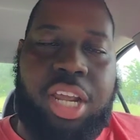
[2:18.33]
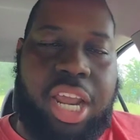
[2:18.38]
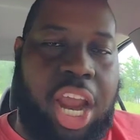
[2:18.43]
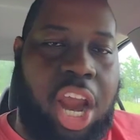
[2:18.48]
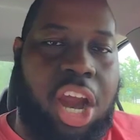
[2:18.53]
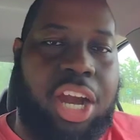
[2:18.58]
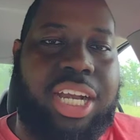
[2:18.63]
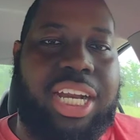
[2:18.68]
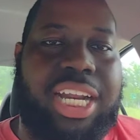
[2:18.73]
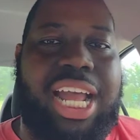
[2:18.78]

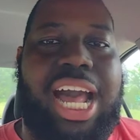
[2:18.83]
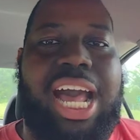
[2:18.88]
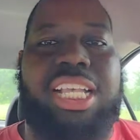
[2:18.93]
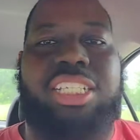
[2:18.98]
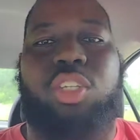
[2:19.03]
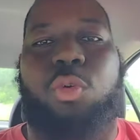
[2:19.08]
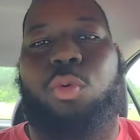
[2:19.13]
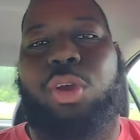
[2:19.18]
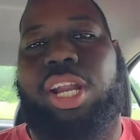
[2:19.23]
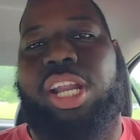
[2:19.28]
Eric
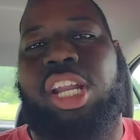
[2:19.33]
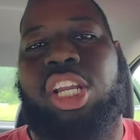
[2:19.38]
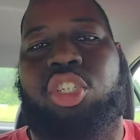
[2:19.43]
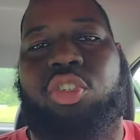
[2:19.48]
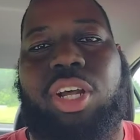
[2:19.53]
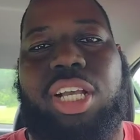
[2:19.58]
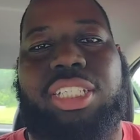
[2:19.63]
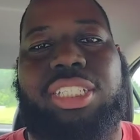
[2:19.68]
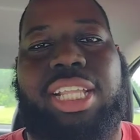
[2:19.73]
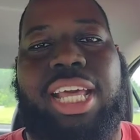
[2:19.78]
DaCosta went and
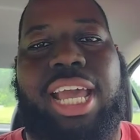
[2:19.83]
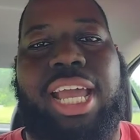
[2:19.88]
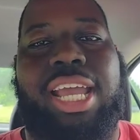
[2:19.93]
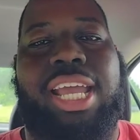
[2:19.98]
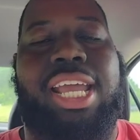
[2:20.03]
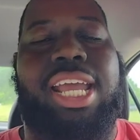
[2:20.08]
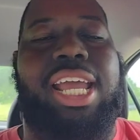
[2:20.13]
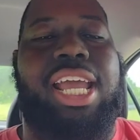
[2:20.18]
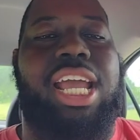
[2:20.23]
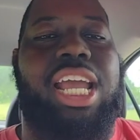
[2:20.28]
addressed that.
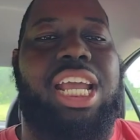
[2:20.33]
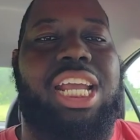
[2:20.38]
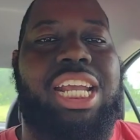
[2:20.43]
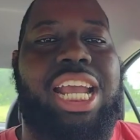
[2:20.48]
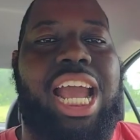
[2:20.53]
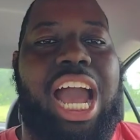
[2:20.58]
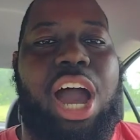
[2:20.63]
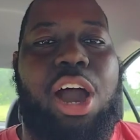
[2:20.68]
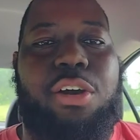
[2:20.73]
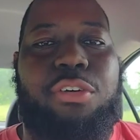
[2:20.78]

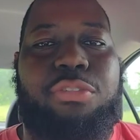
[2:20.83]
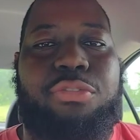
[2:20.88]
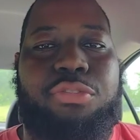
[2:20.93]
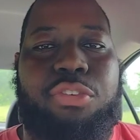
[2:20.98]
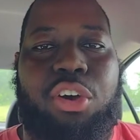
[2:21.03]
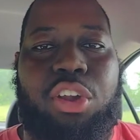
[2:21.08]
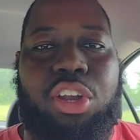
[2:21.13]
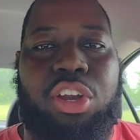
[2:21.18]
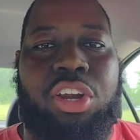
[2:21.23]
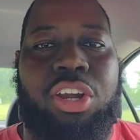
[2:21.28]
Kyle
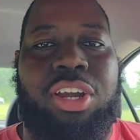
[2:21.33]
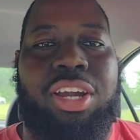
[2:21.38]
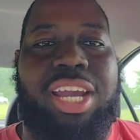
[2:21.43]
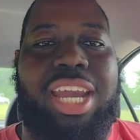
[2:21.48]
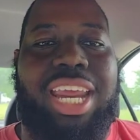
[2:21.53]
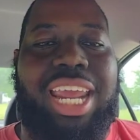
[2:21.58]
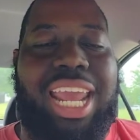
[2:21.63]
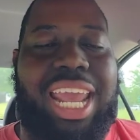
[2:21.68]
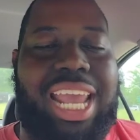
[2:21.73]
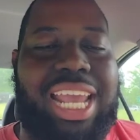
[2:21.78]
Fuller
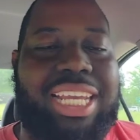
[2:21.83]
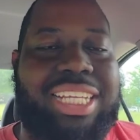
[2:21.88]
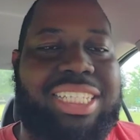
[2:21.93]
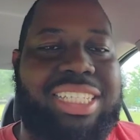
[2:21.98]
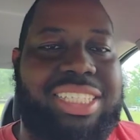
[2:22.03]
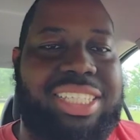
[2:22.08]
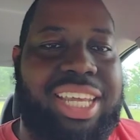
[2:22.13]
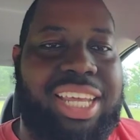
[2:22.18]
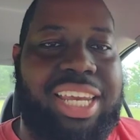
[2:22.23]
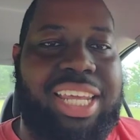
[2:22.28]

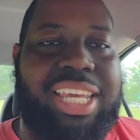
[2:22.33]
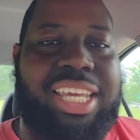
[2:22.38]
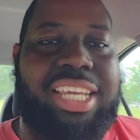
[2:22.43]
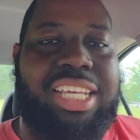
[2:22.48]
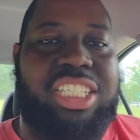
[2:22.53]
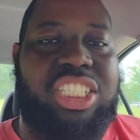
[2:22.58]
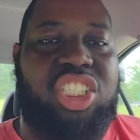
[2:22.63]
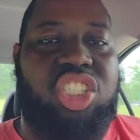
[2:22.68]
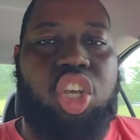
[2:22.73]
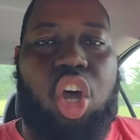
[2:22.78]

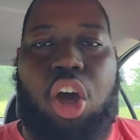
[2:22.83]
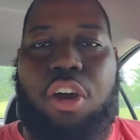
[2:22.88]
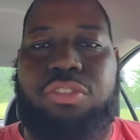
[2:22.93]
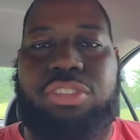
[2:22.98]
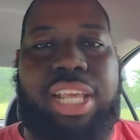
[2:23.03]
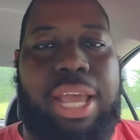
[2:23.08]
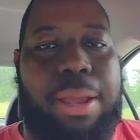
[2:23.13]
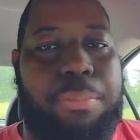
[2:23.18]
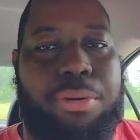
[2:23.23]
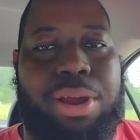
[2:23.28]
instantly
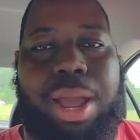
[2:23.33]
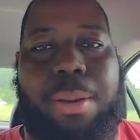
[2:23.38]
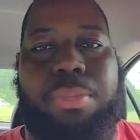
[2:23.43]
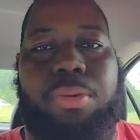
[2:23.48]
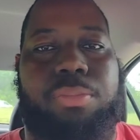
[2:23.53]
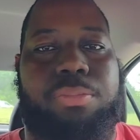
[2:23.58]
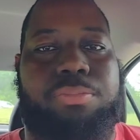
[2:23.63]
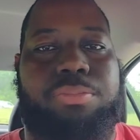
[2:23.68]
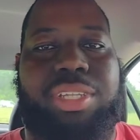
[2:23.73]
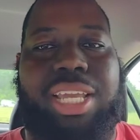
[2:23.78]
solves that
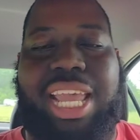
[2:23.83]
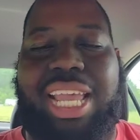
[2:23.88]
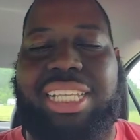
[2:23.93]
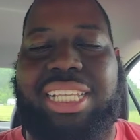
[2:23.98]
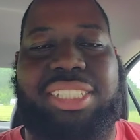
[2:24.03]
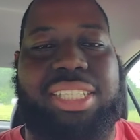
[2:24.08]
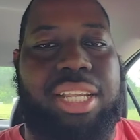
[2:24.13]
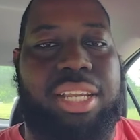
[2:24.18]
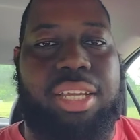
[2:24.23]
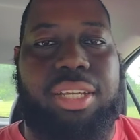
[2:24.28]
problem.
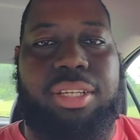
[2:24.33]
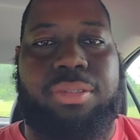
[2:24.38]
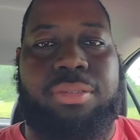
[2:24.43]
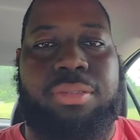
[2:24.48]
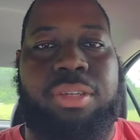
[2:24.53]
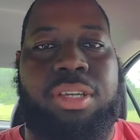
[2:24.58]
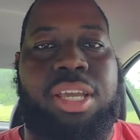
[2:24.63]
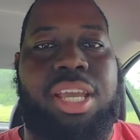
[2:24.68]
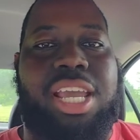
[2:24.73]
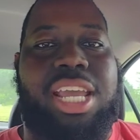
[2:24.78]
Instantly.
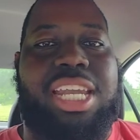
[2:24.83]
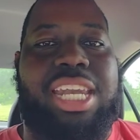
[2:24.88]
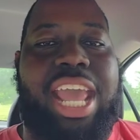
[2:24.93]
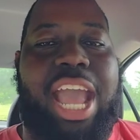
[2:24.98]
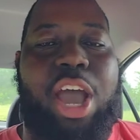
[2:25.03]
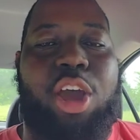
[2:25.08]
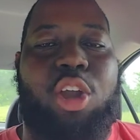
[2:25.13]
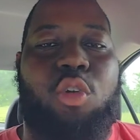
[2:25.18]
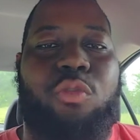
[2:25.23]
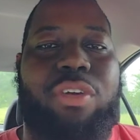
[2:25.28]

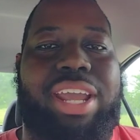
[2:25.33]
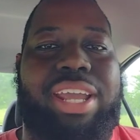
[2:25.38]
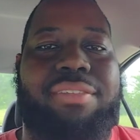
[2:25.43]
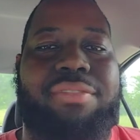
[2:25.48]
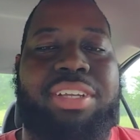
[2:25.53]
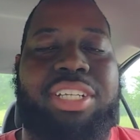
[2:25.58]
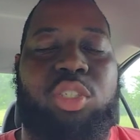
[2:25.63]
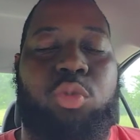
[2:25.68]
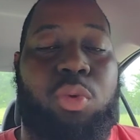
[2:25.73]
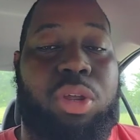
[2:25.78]
Now the
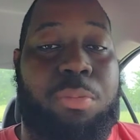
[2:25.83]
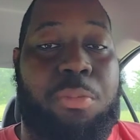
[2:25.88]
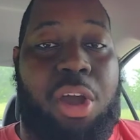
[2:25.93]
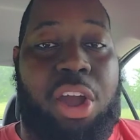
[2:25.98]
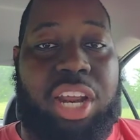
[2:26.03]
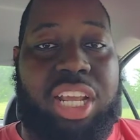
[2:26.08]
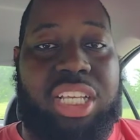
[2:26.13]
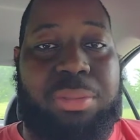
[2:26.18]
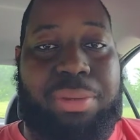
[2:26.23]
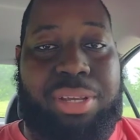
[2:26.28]
Ravens, when
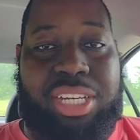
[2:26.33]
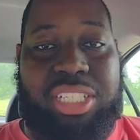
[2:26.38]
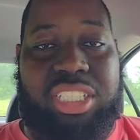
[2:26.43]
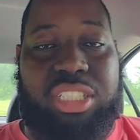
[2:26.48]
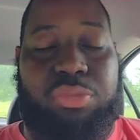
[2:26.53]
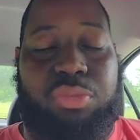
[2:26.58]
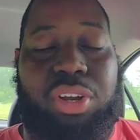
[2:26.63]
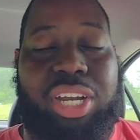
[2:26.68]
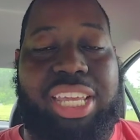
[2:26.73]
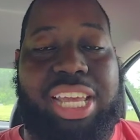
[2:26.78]
Marcus Peters
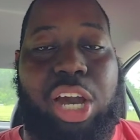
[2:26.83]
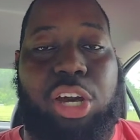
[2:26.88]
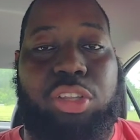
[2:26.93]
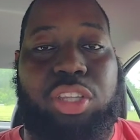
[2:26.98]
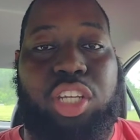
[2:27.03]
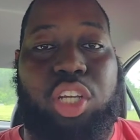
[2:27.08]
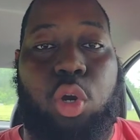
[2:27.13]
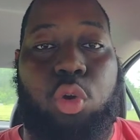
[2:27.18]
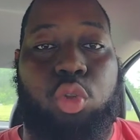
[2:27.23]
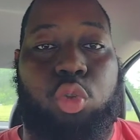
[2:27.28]
is fully
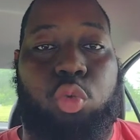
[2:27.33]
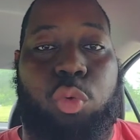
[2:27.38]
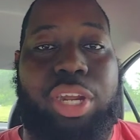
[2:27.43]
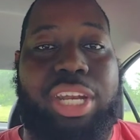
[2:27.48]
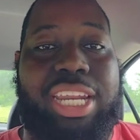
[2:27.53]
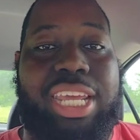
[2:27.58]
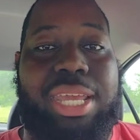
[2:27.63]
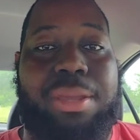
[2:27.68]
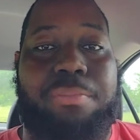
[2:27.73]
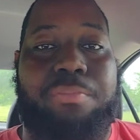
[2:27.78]
healthy, go 3
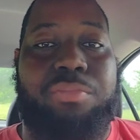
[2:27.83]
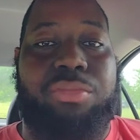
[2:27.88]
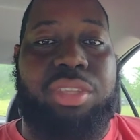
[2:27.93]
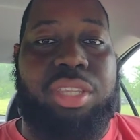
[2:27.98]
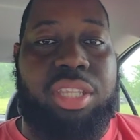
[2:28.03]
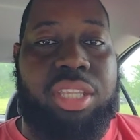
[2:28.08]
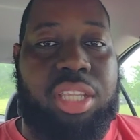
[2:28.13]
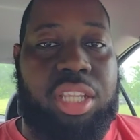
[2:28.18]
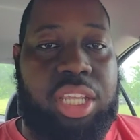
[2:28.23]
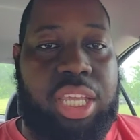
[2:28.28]
deep
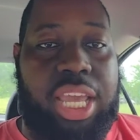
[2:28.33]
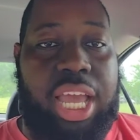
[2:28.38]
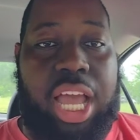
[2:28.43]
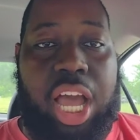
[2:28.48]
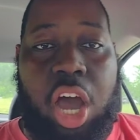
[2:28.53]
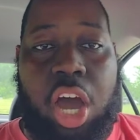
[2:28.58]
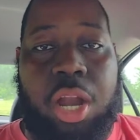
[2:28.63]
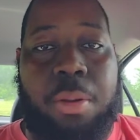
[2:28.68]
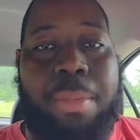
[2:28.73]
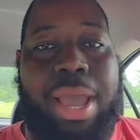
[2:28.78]

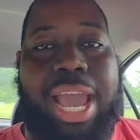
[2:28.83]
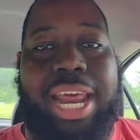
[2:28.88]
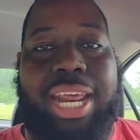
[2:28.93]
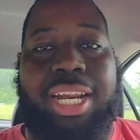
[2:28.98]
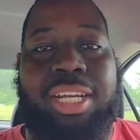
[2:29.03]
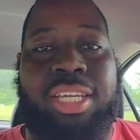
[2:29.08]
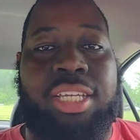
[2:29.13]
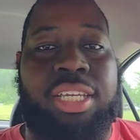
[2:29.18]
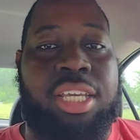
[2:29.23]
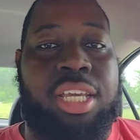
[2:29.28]

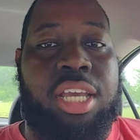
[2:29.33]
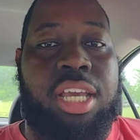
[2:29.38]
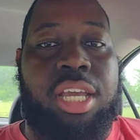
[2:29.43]
automatically.